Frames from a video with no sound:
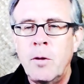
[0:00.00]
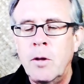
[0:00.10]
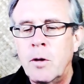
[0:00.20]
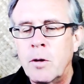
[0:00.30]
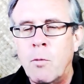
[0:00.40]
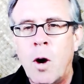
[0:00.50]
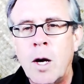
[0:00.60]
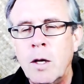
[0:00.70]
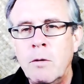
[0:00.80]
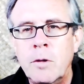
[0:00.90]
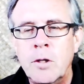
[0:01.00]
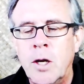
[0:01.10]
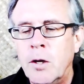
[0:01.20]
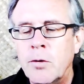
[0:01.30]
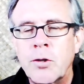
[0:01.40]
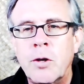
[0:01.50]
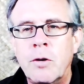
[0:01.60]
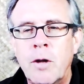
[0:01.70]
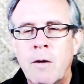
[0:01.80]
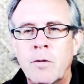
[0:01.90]
they'll literally walk into a jail
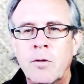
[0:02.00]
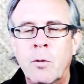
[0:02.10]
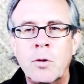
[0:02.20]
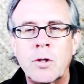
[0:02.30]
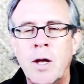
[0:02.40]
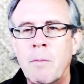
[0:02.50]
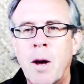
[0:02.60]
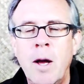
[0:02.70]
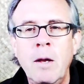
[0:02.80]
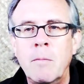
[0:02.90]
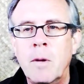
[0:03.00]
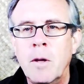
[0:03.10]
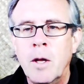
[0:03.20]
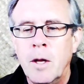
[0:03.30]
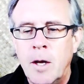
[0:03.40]
cell and have a door slam behind them, and,